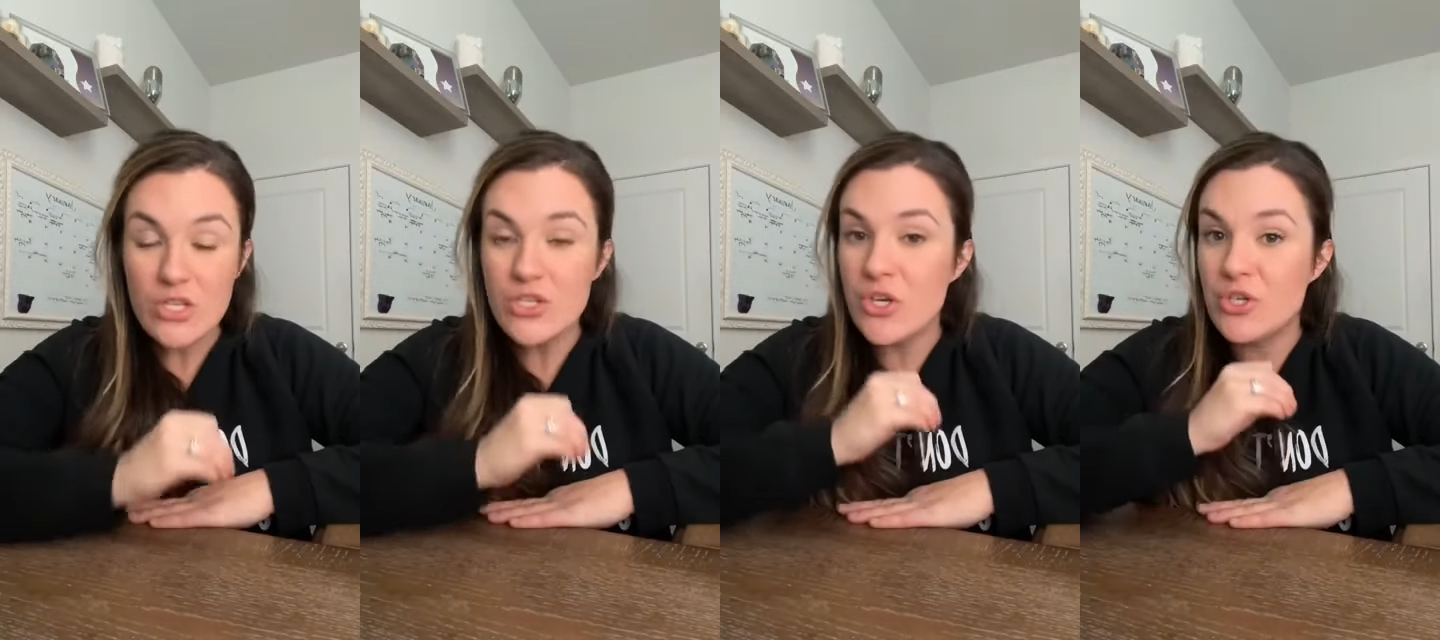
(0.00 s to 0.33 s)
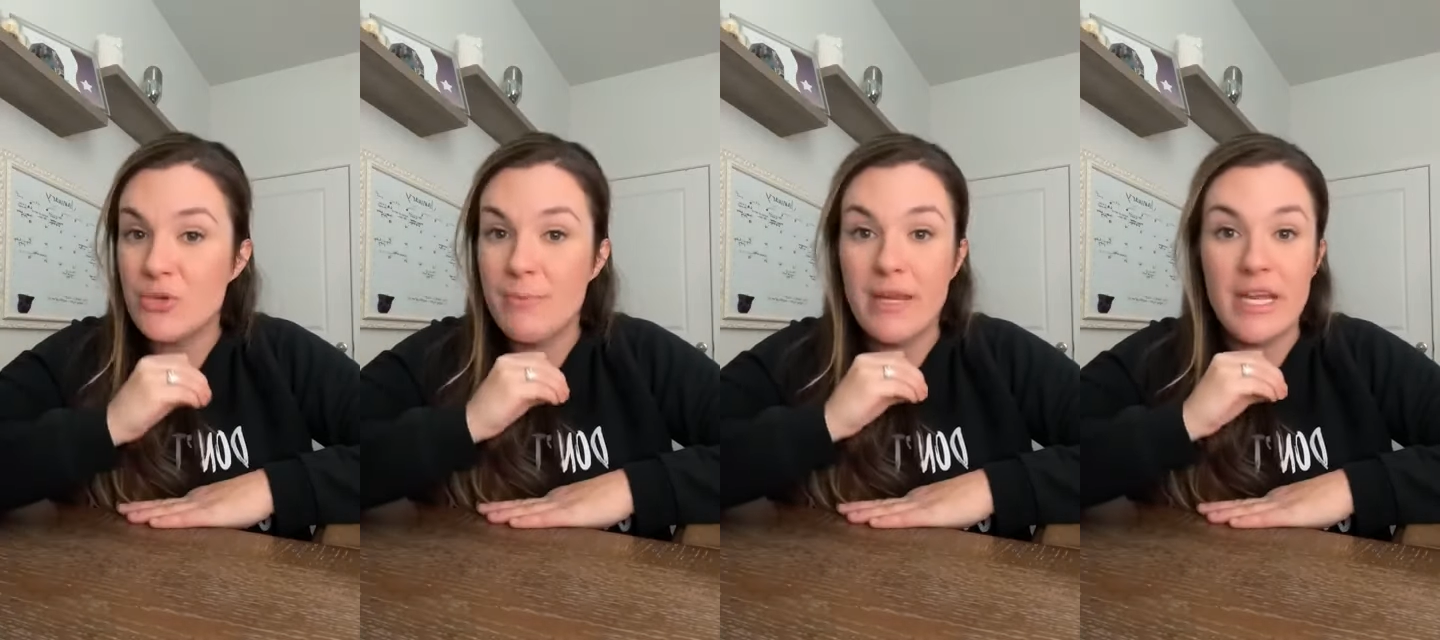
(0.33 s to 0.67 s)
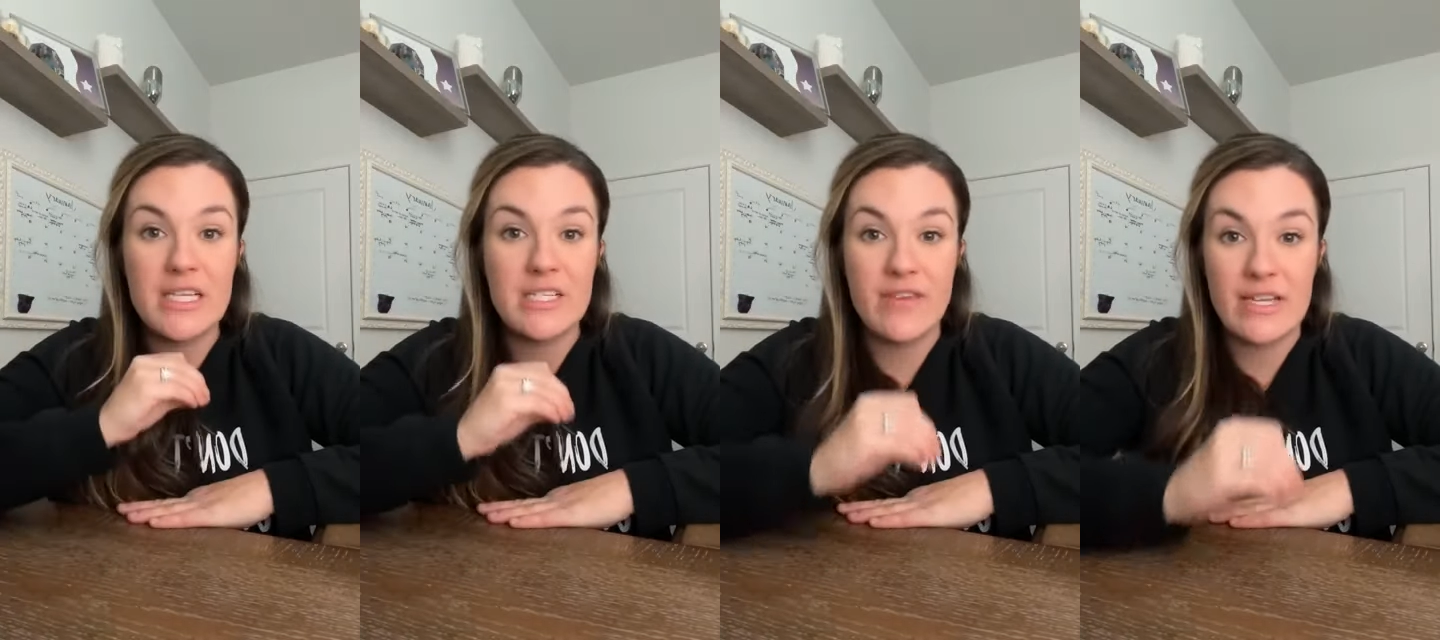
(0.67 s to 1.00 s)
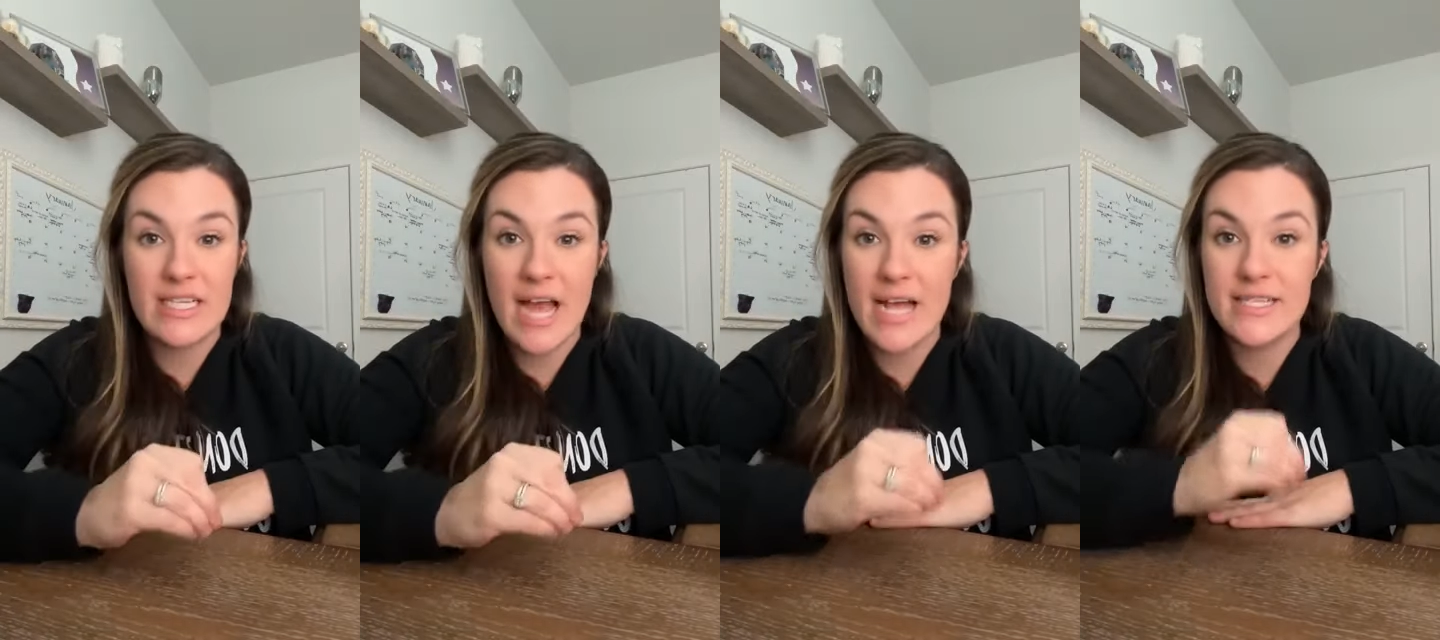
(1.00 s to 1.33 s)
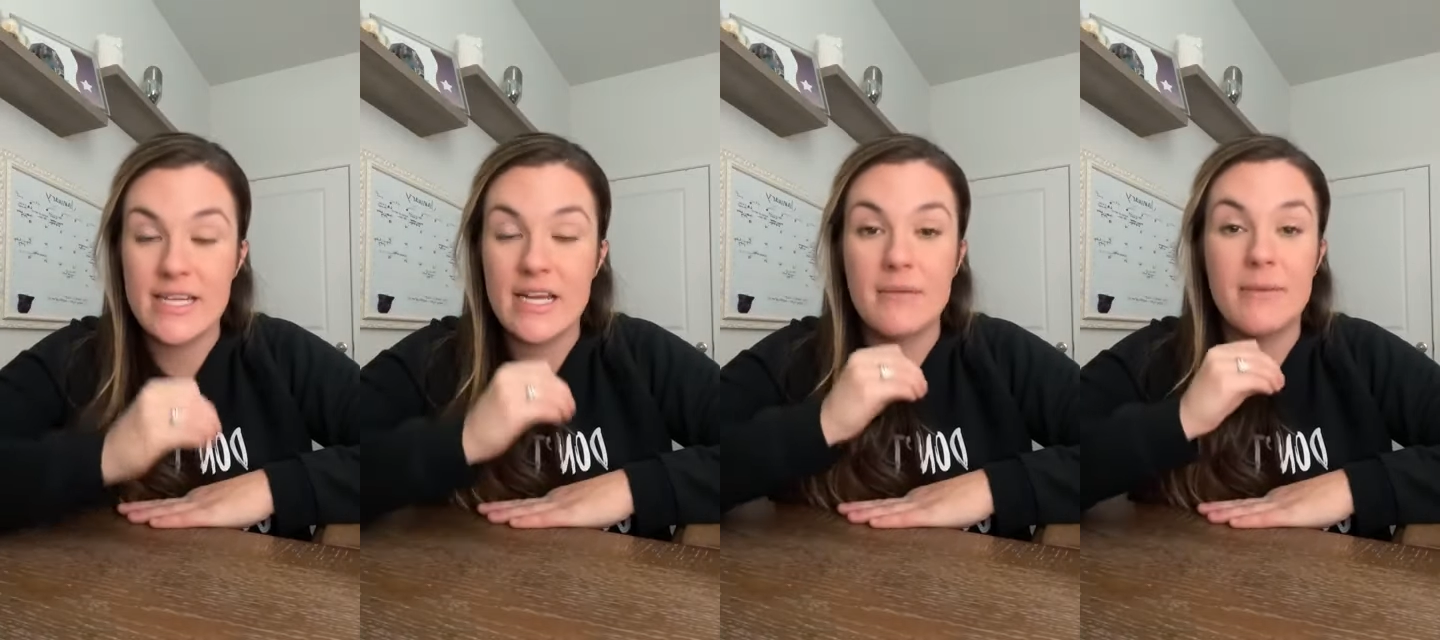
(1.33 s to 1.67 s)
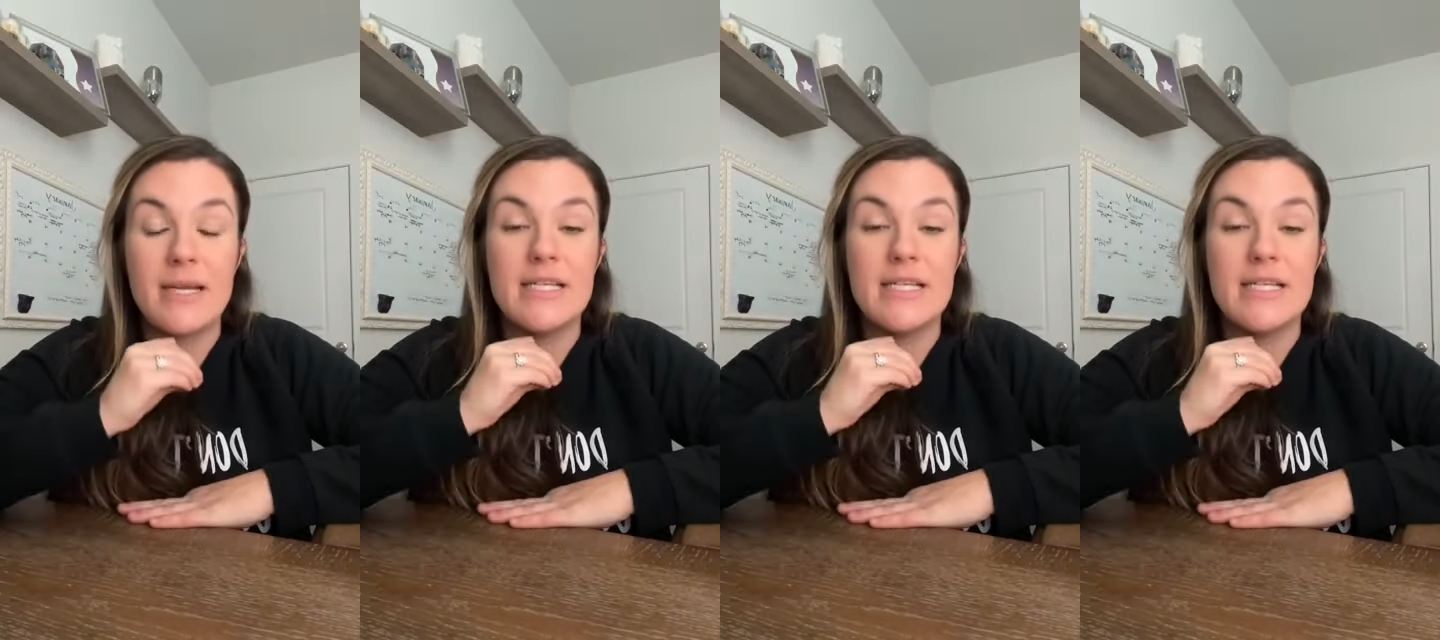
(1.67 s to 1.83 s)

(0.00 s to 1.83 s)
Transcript: Social media is fantastic, but it